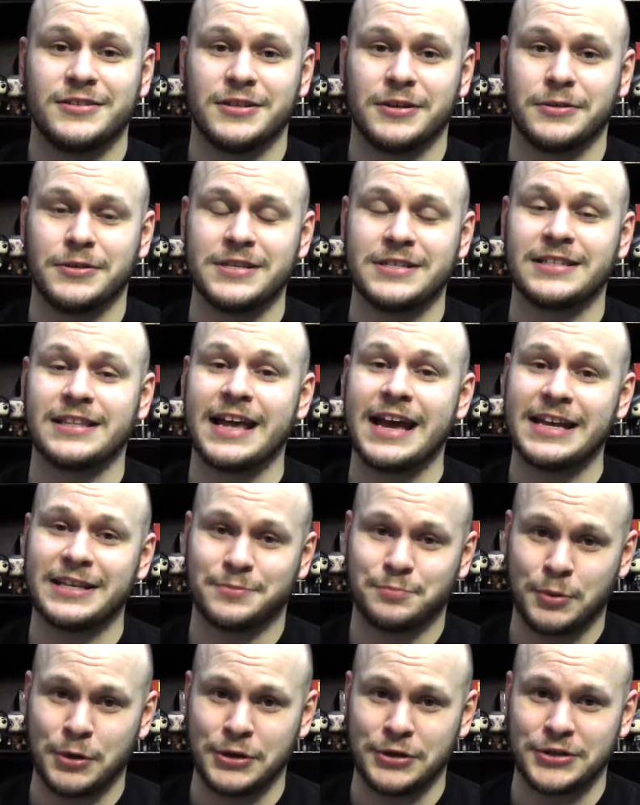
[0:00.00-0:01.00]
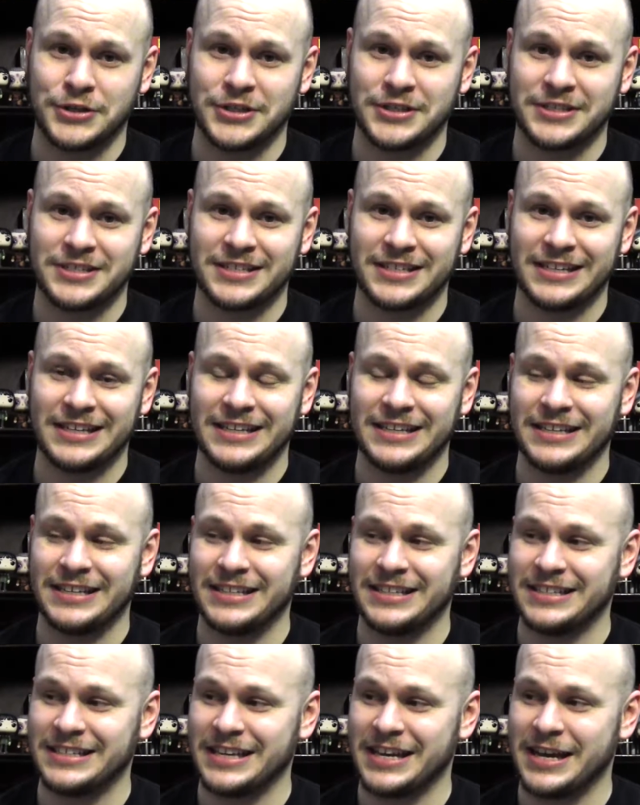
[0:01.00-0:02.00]
So this last purchase
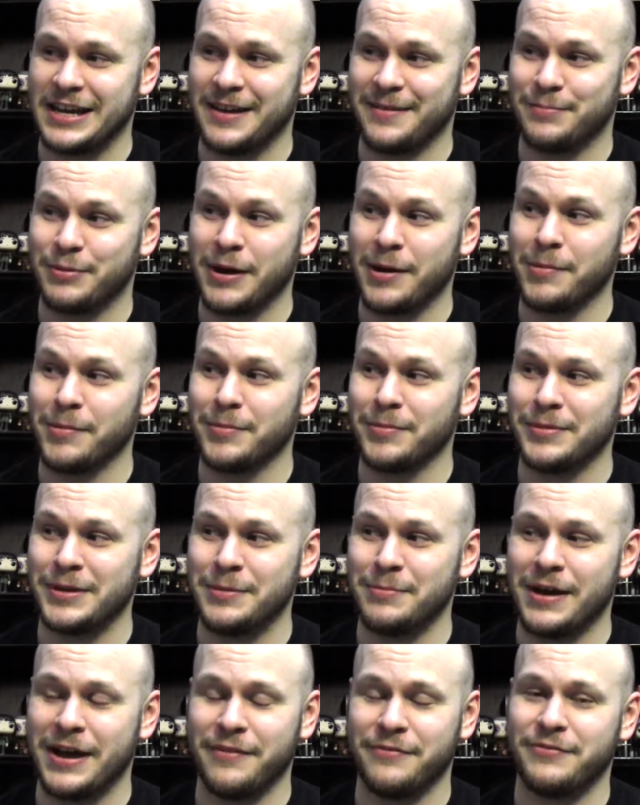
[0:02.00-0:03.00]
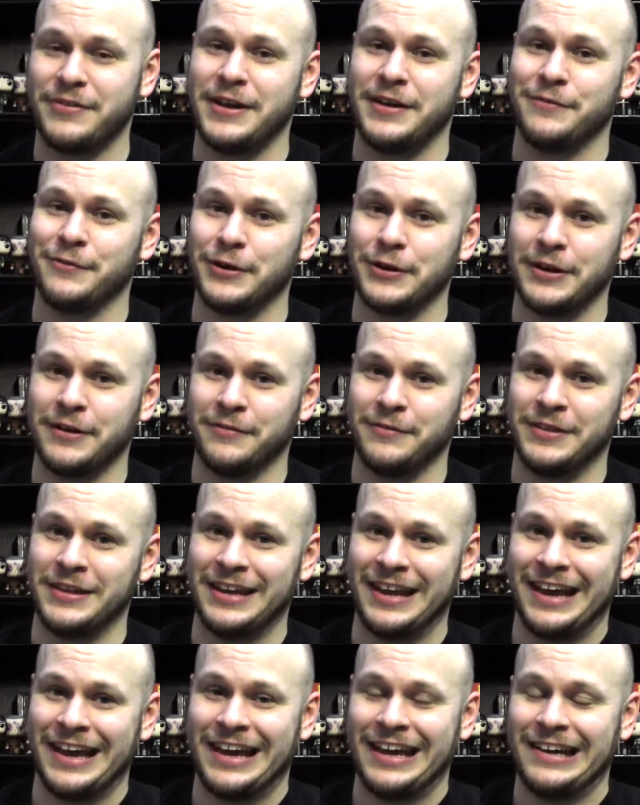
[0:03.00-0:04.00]
is probably my favorite of the
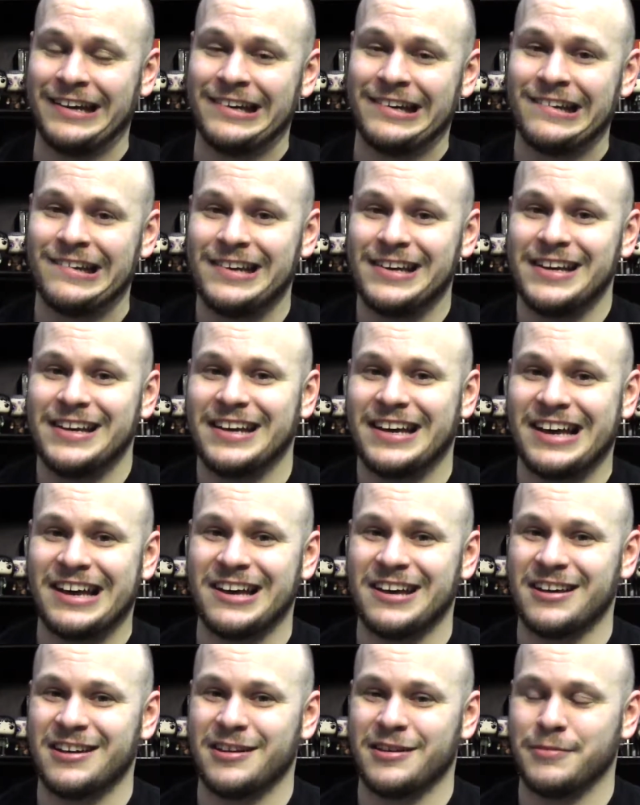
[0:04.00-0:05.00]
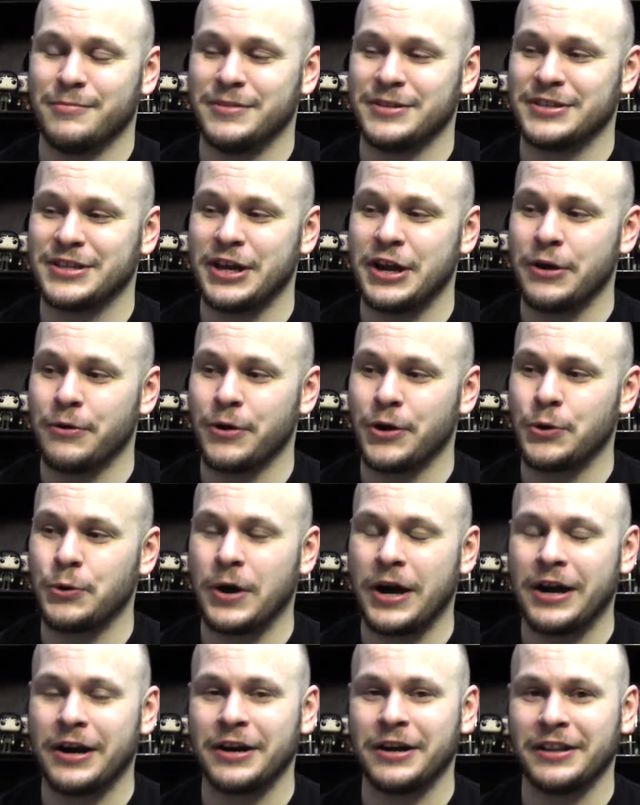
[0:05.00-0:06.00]
day. It's gonna
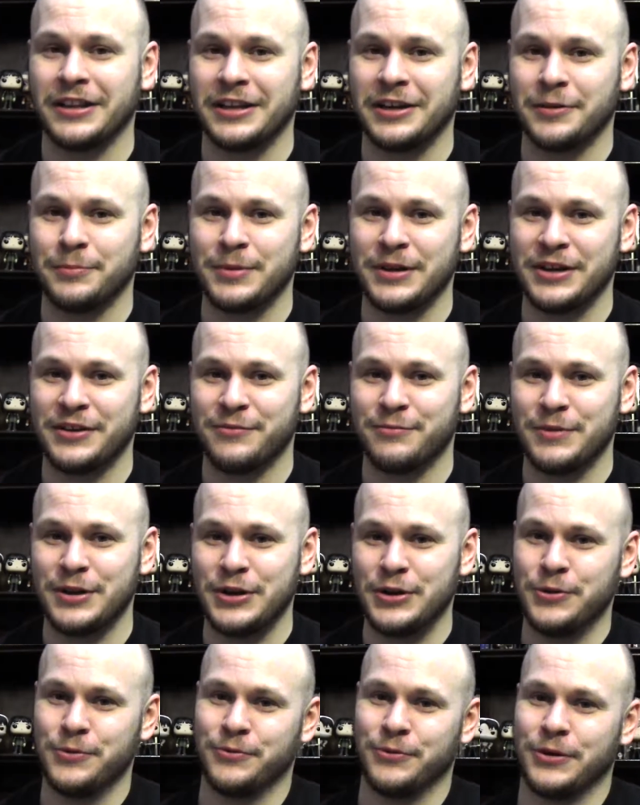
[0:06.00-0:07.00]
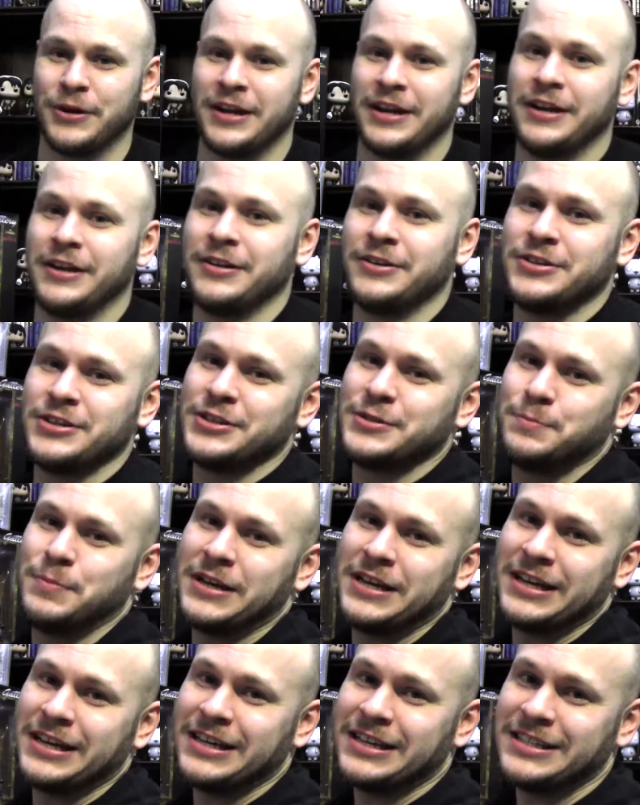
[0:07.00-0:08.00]
require a little bit of maneuvering just
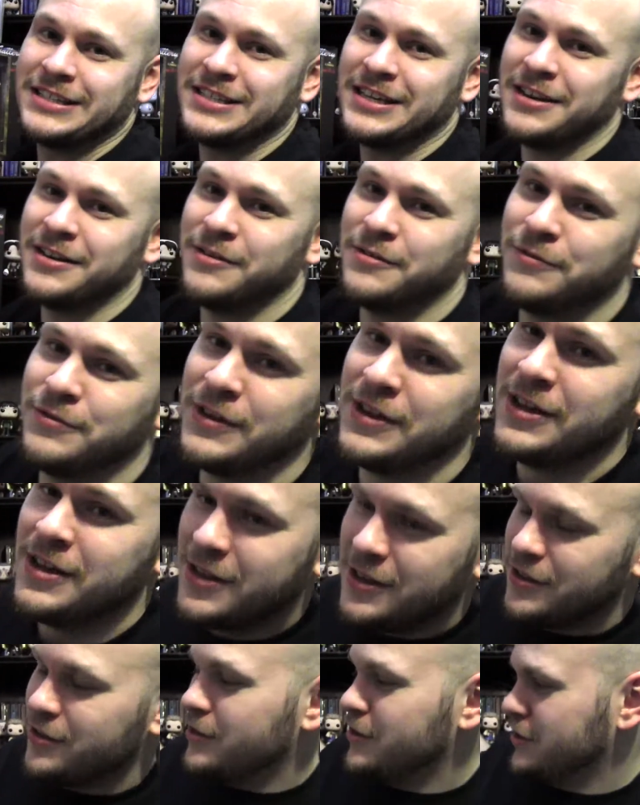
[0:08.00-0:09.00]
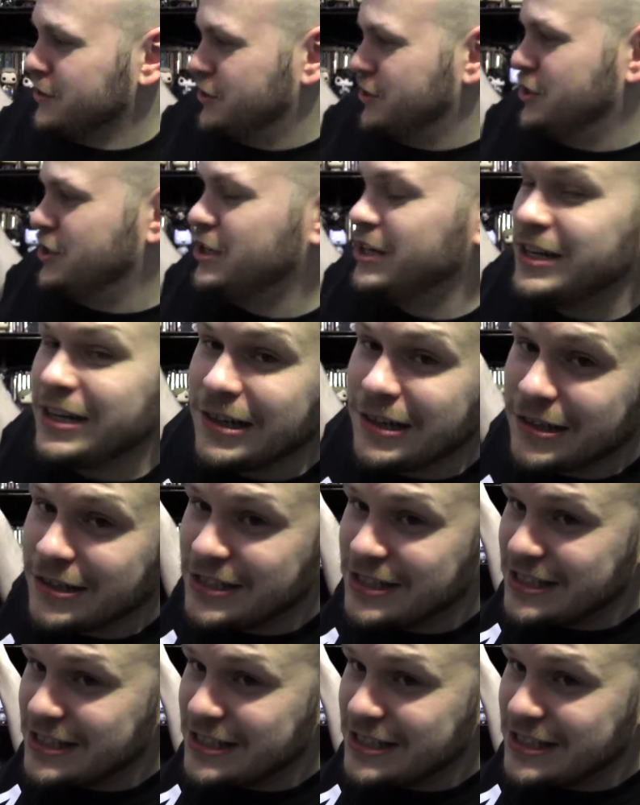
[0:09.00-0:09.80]
because of The sheer